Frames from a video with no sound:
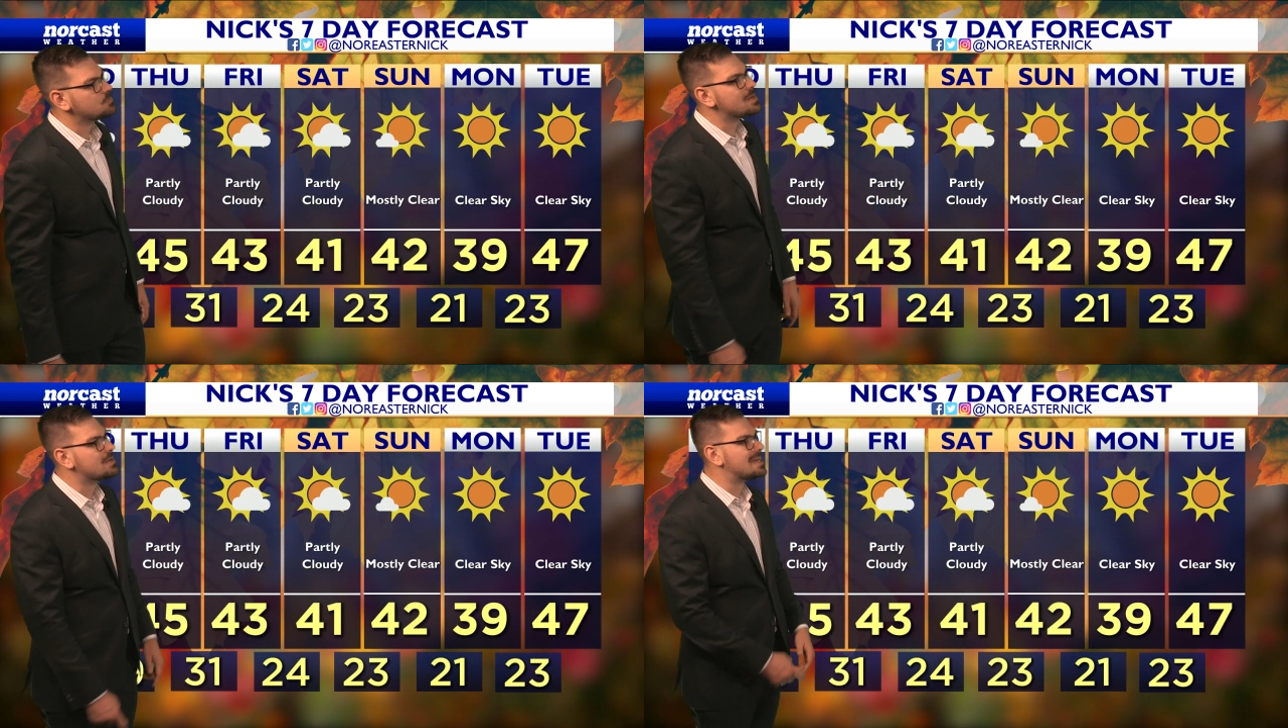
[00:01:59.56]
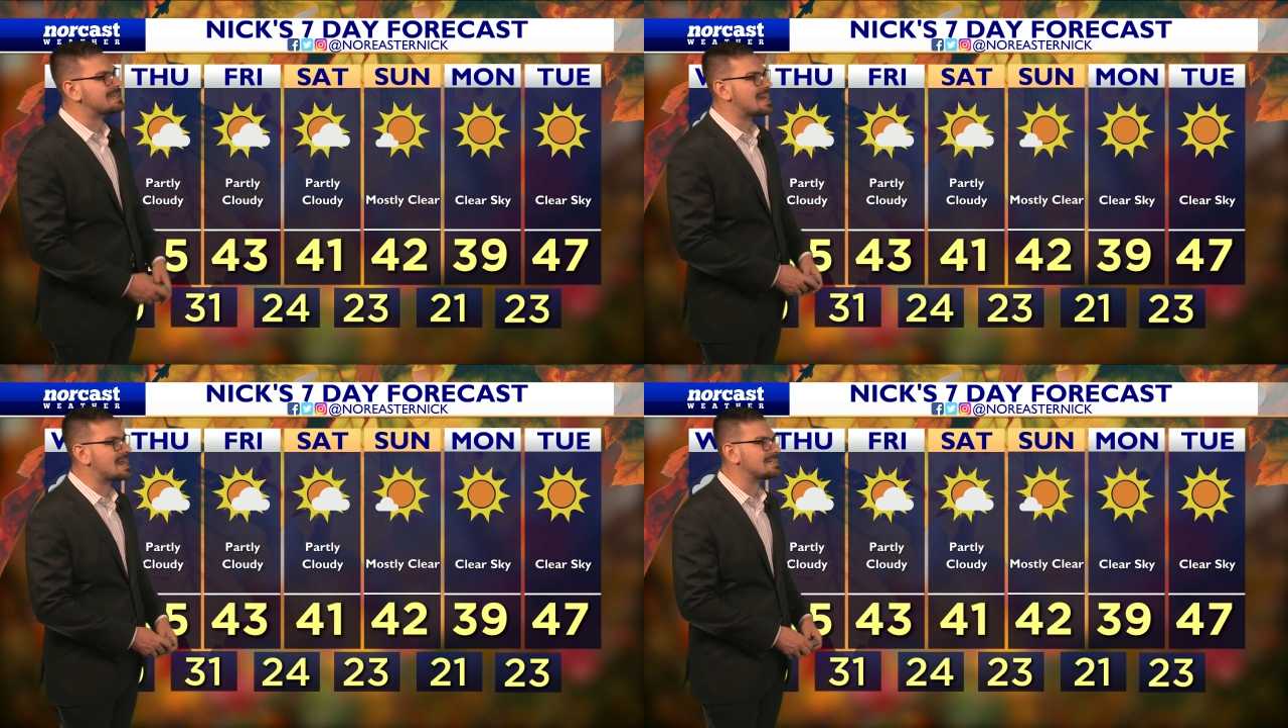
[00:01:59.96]
week could
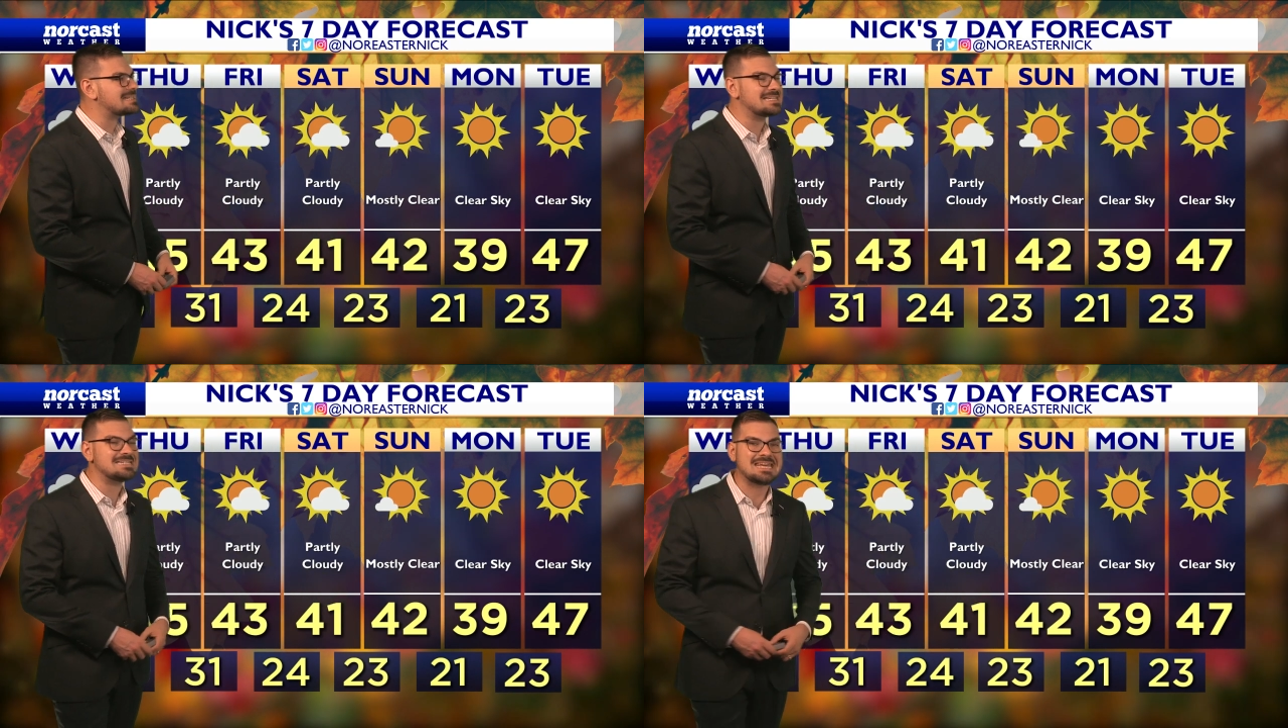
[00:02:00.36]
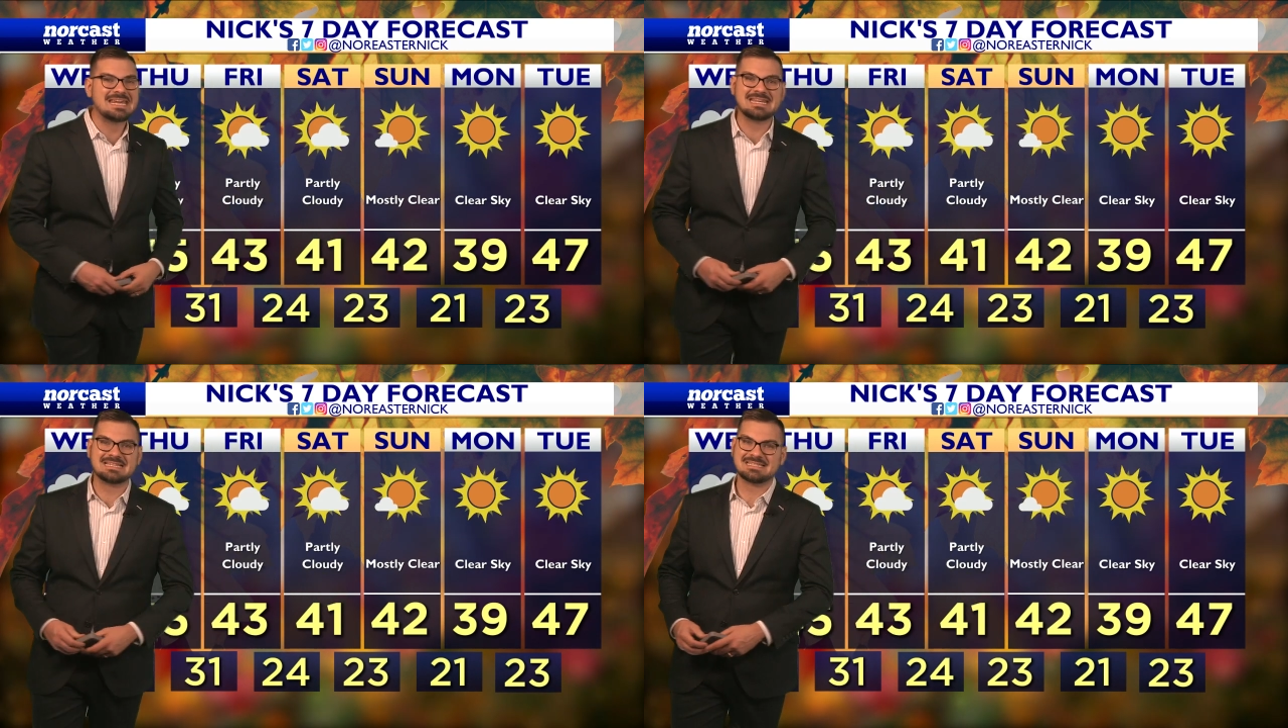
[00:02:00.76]
get down into the
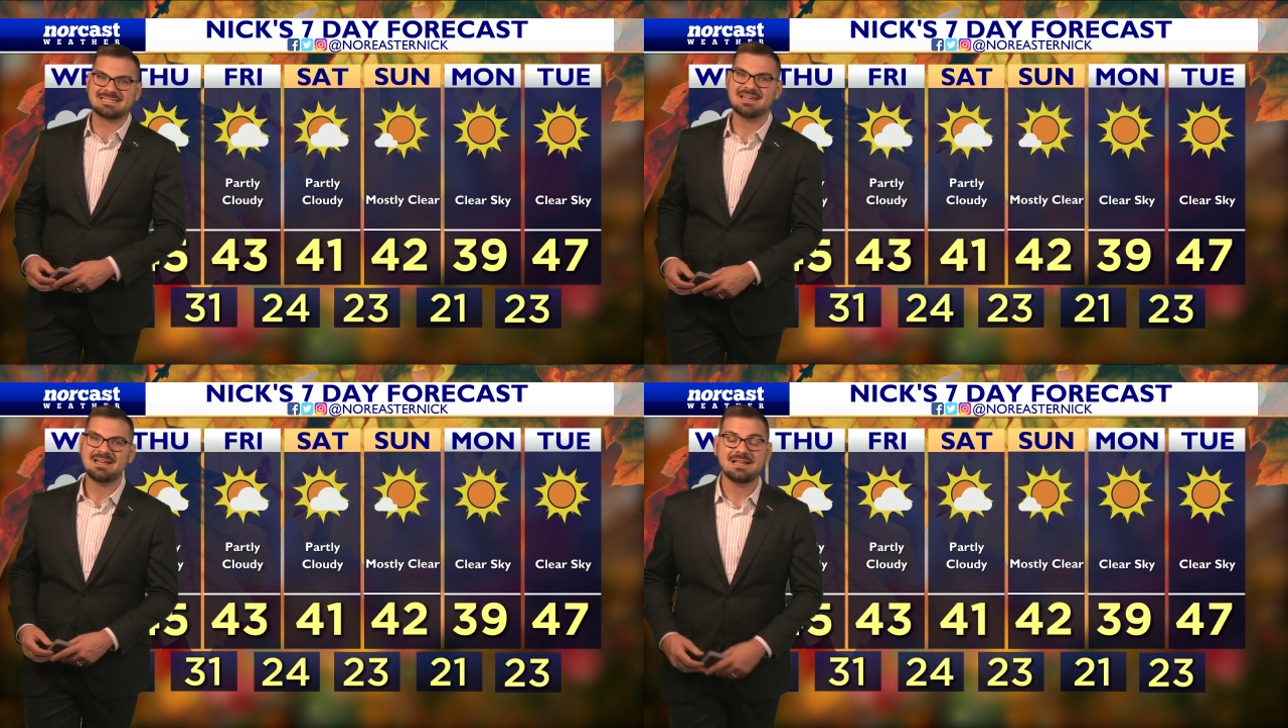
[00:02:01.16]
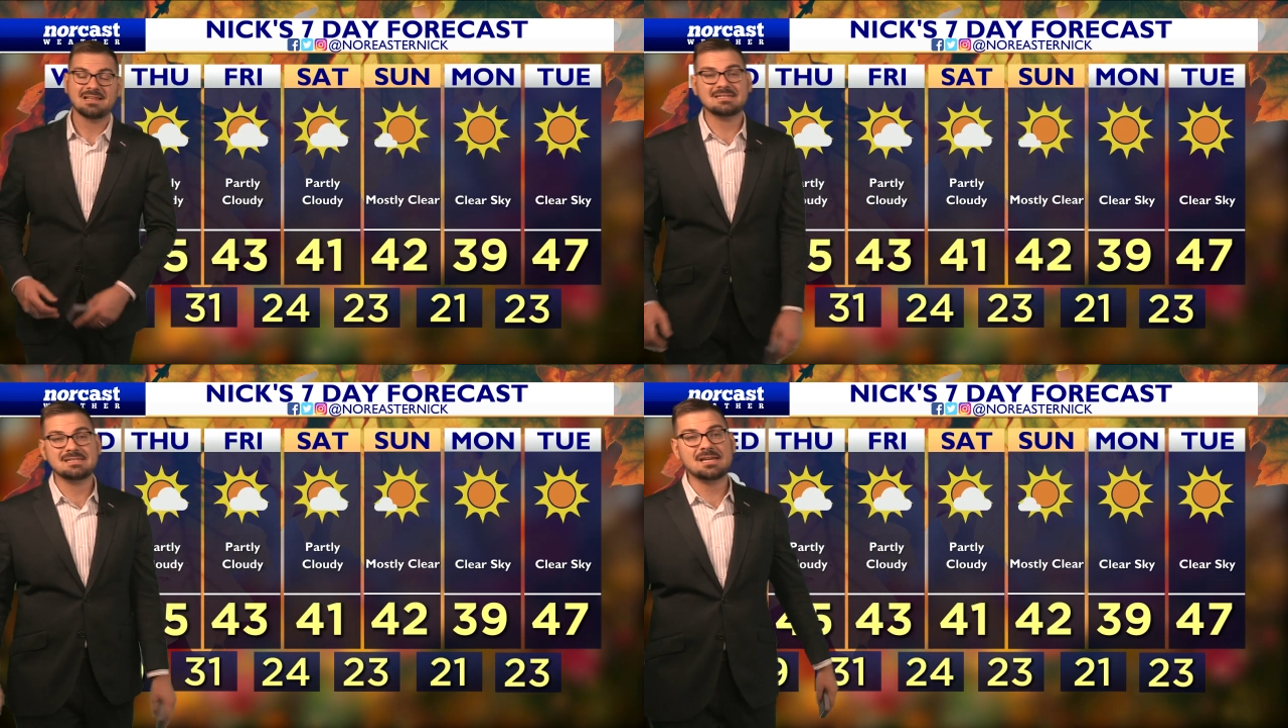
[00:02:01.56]
teens.
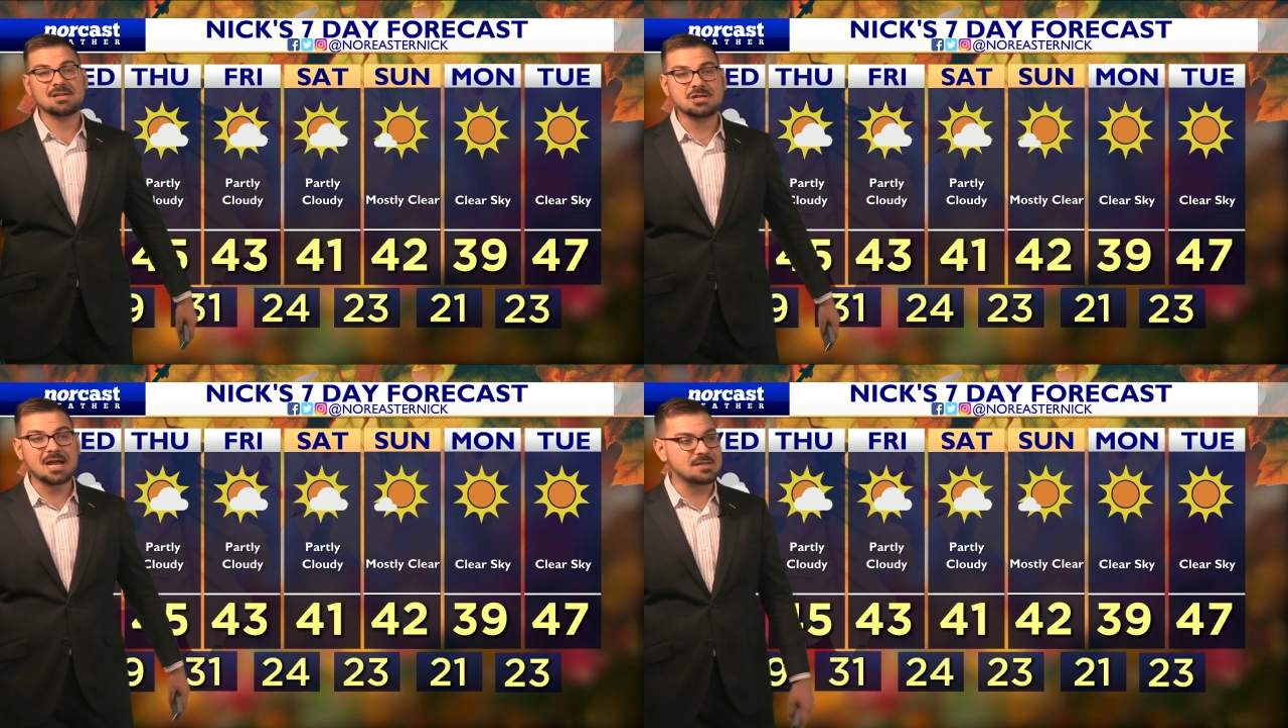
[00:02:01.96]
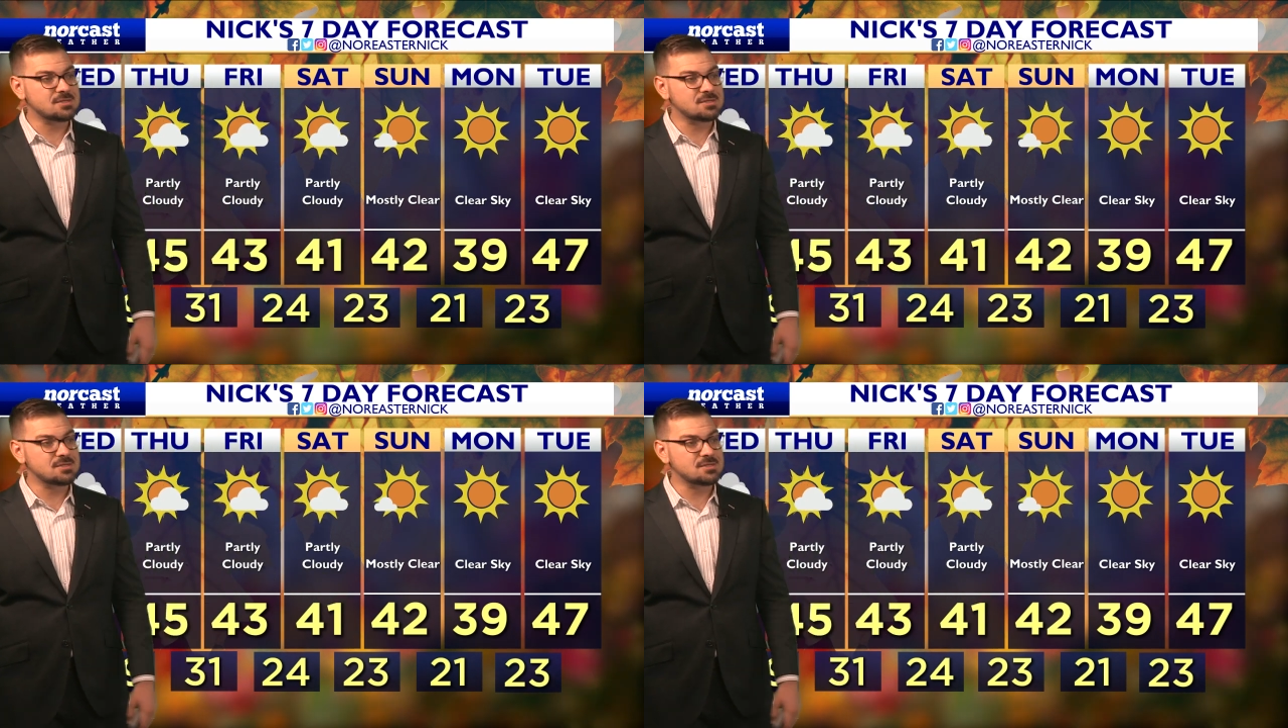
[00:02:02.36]
Lots of sunshine,